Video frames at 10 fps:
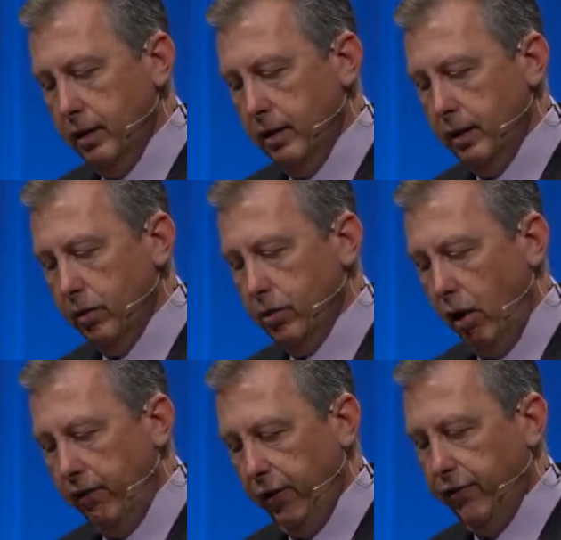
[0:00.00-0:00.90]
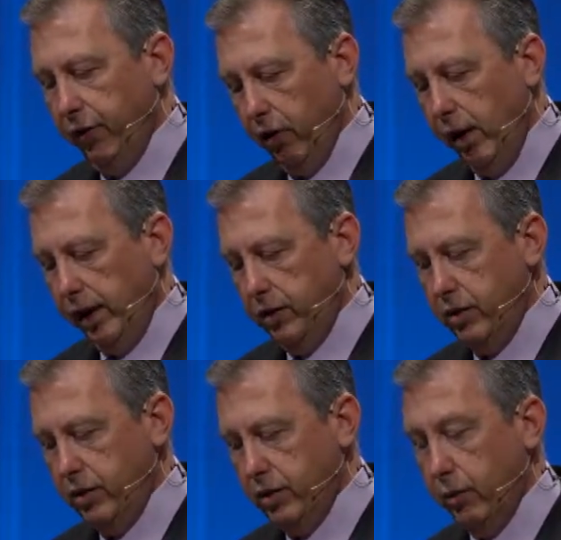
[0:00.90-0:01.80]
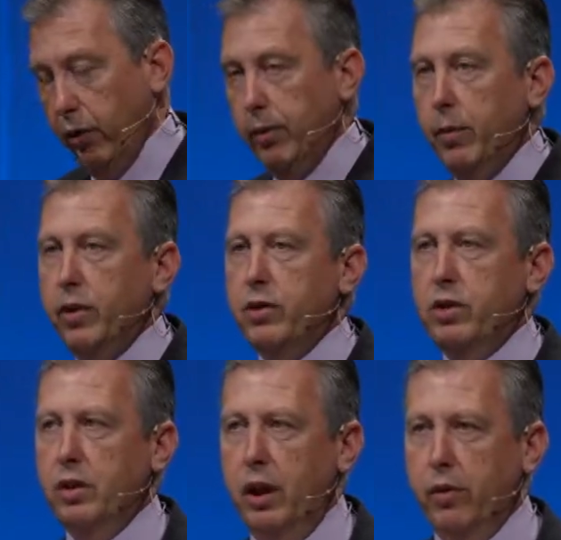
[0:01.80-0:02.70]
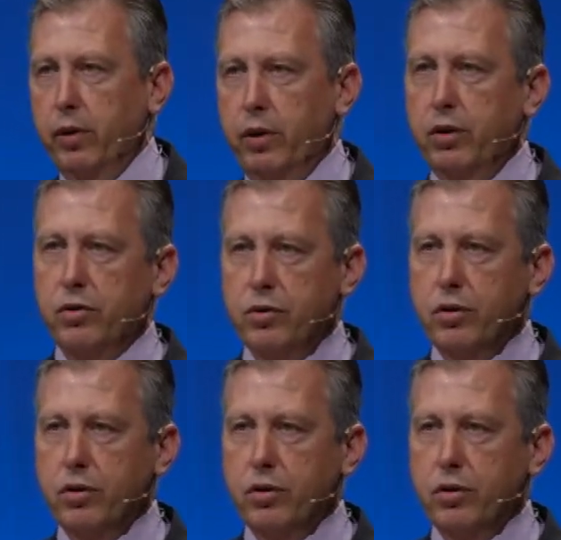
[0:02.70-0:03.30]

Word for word: it was offered for us. We remember this until He returns.